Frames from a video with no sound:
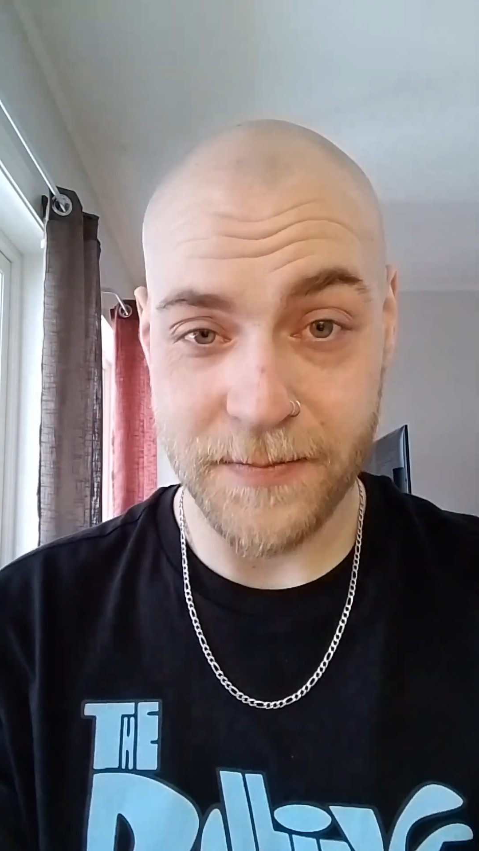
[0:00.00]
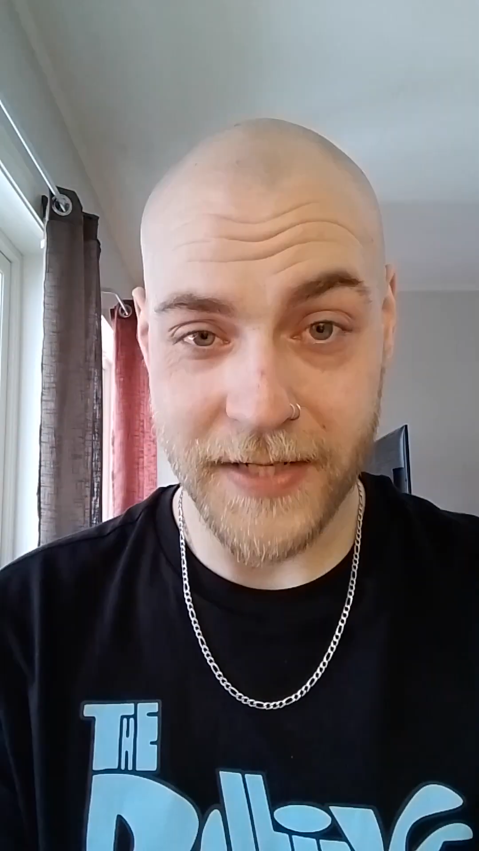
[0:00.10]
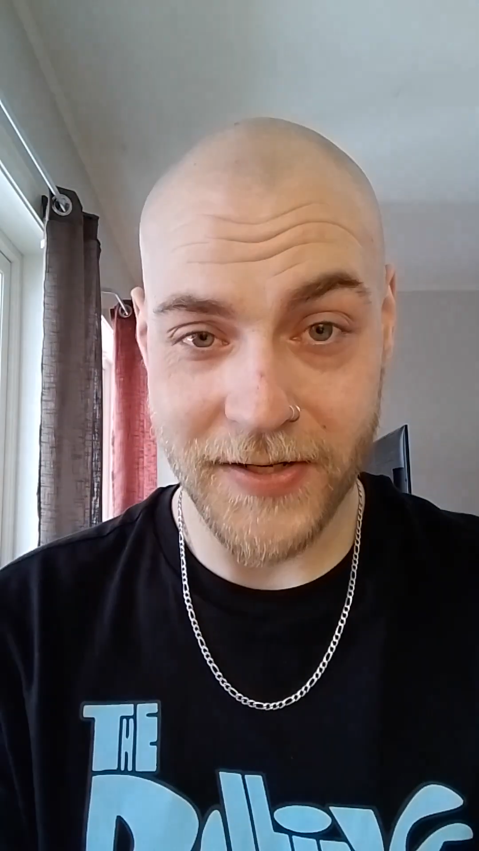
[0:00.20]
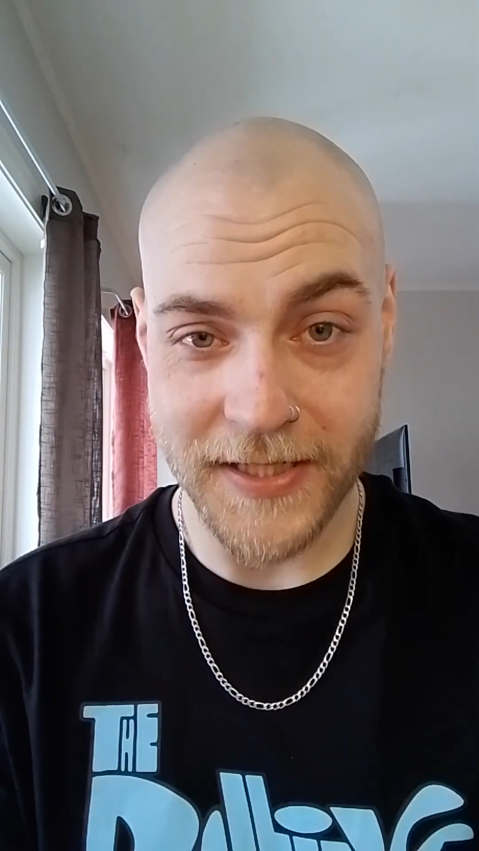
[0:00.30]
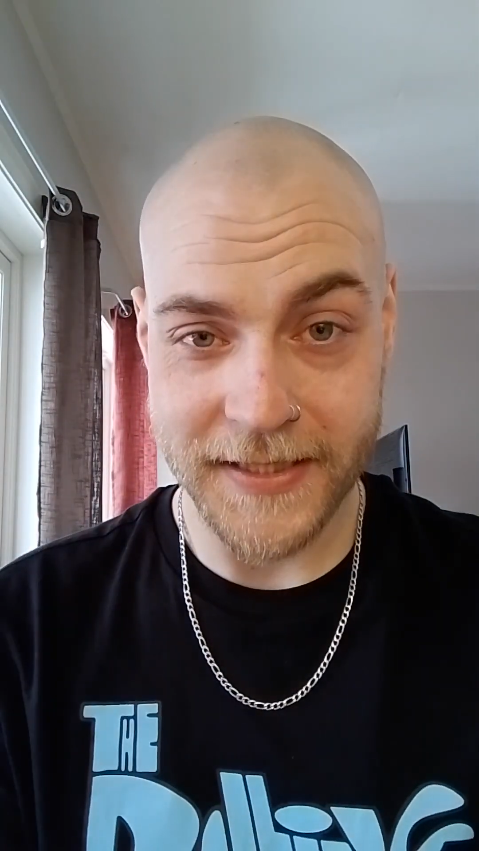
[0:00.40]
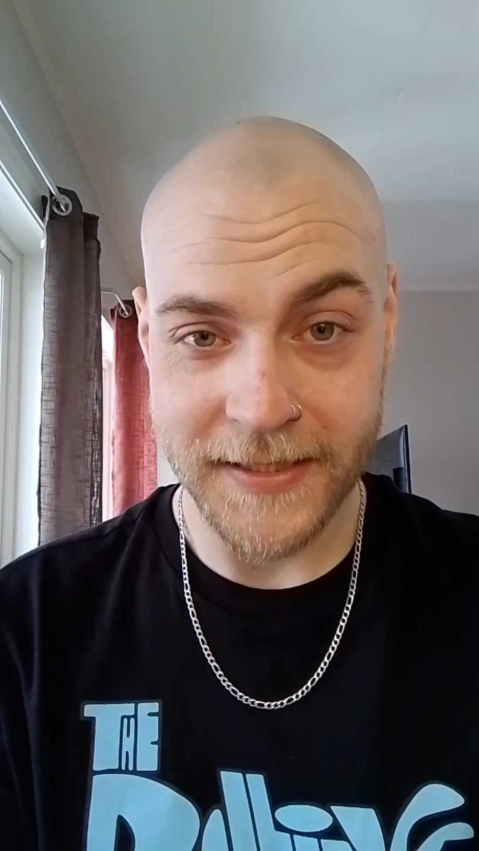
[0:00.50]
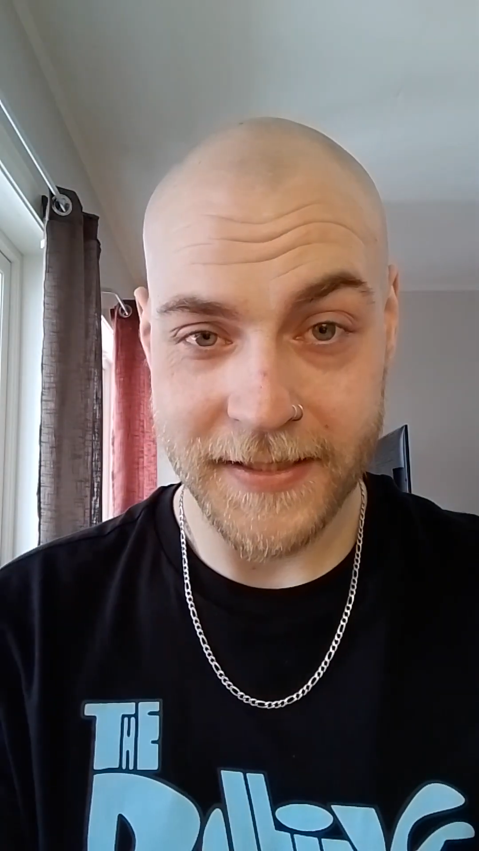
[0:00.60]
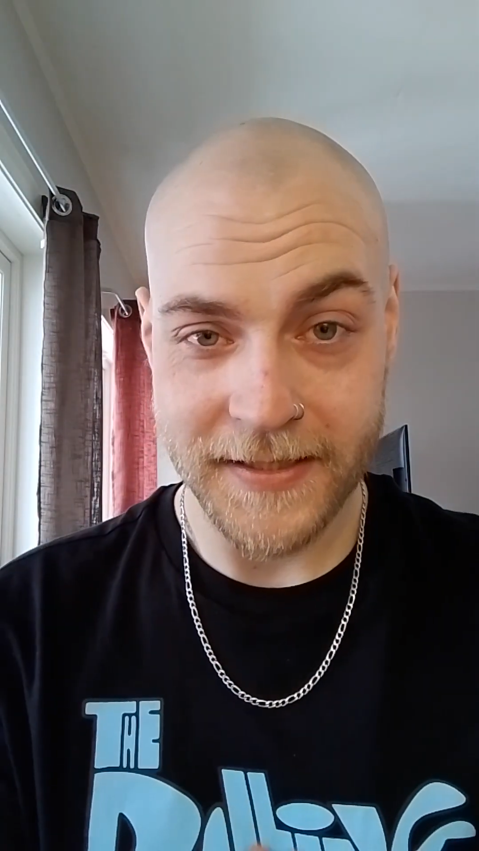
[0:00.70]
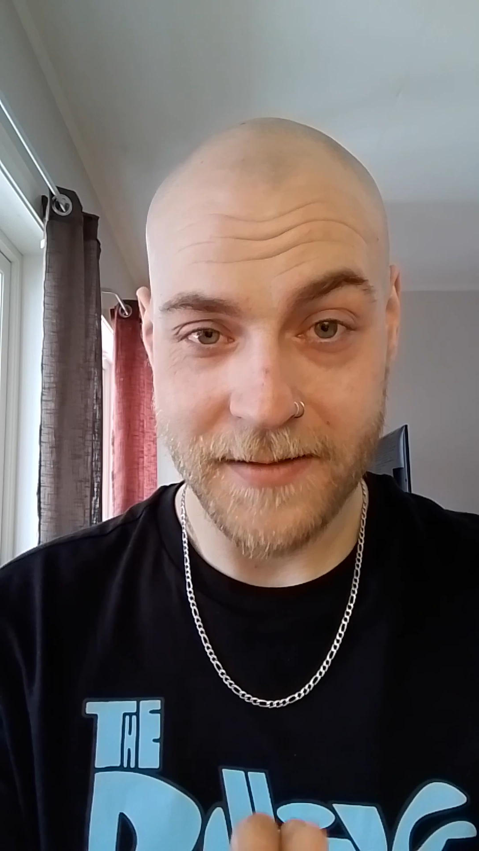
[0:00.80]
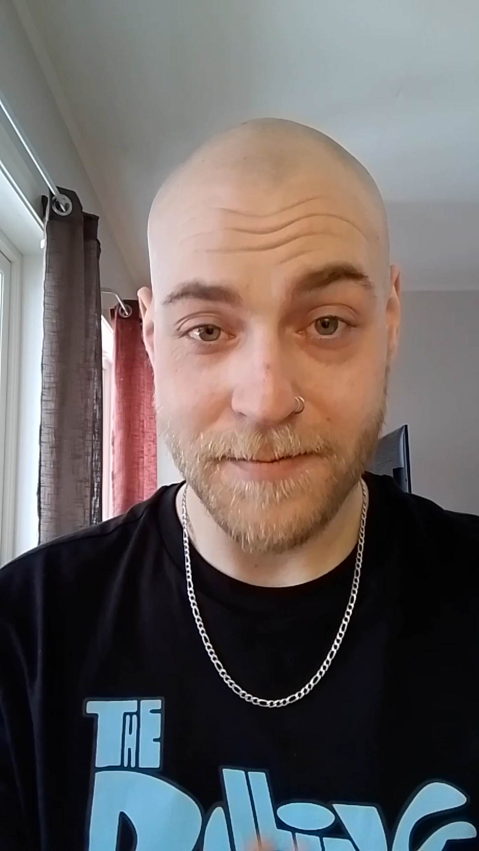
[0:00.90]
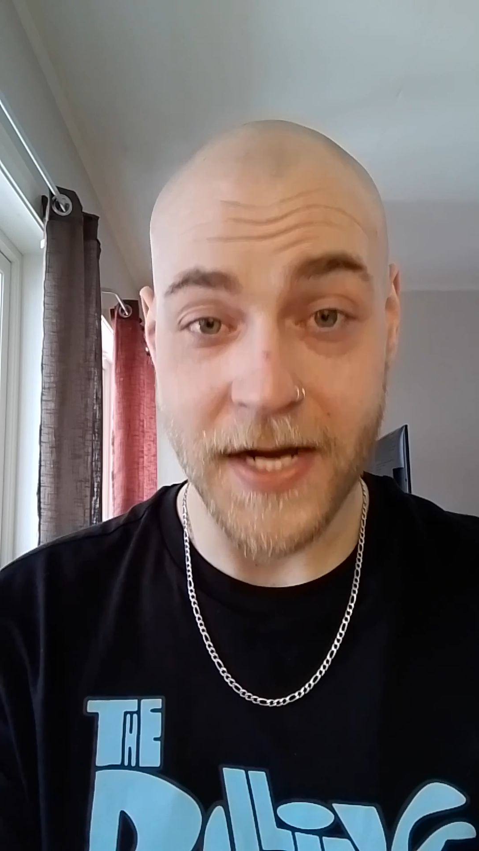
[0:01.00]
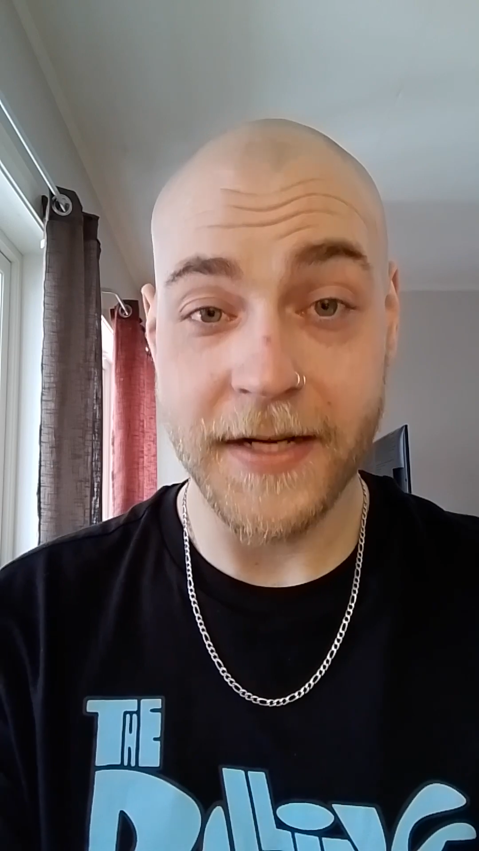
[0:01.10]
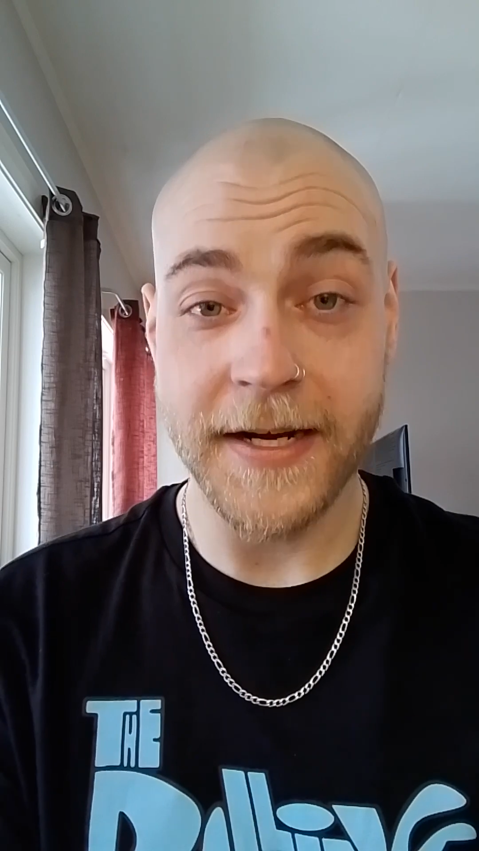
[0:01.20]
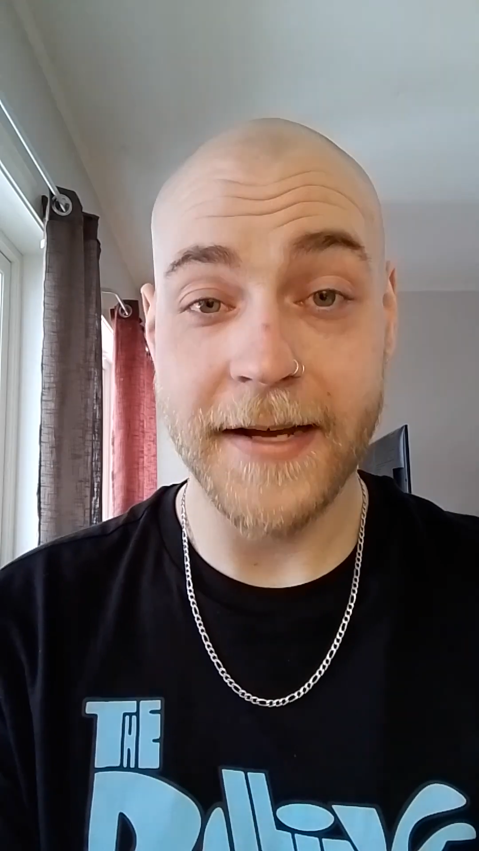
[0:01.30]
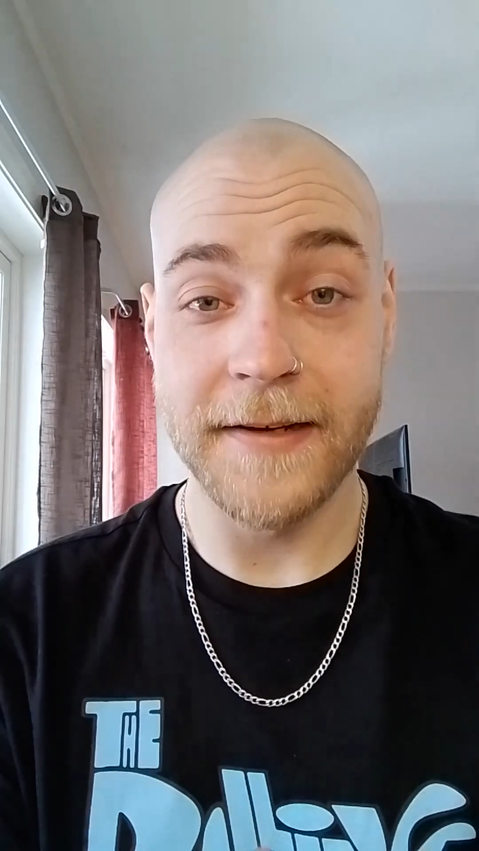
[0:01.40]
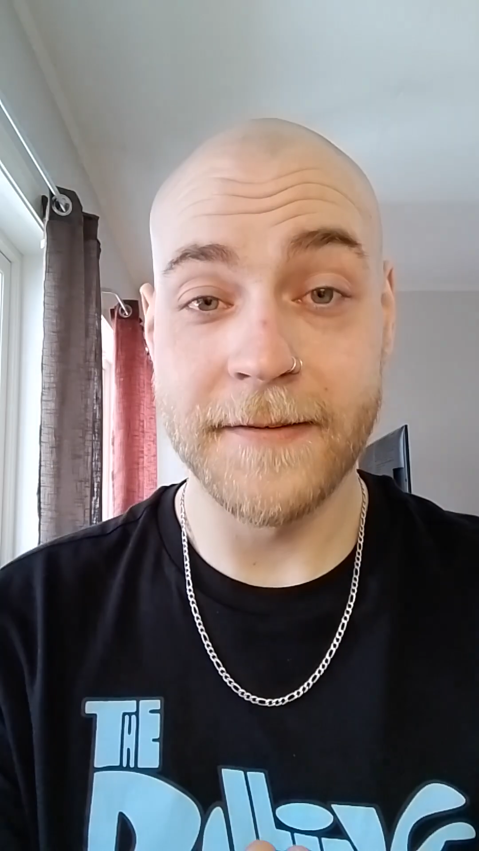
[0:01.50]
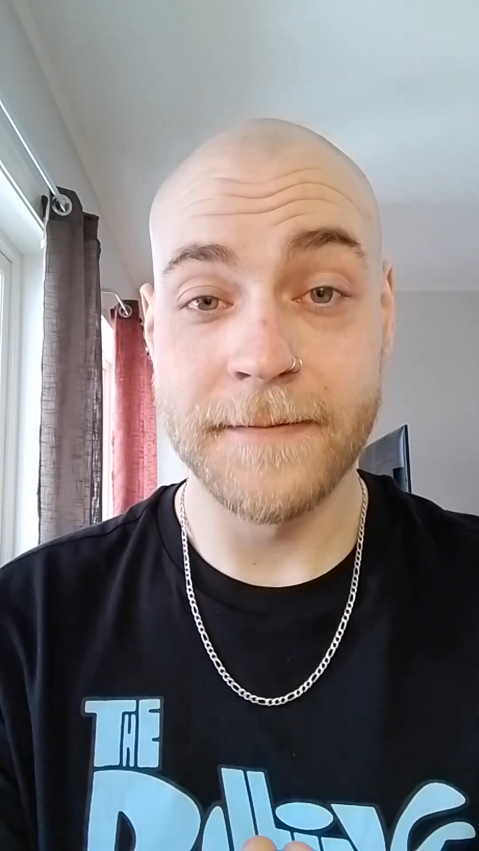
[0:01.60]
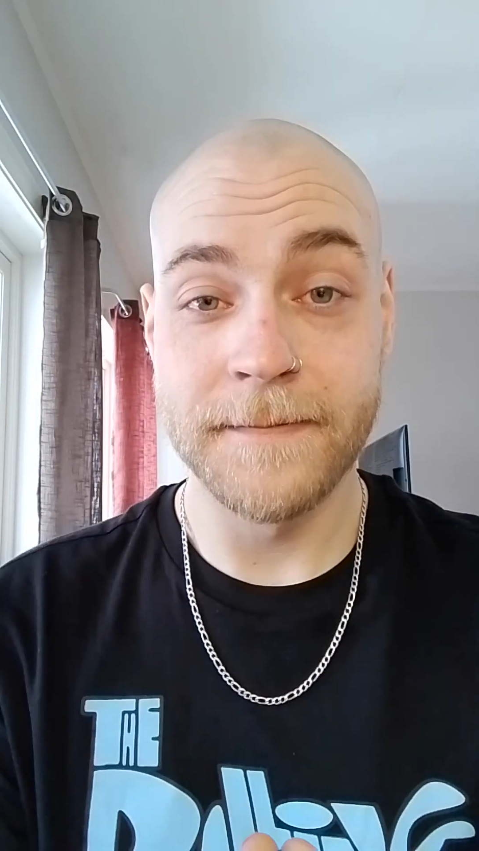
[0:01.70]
Spirit, Michael,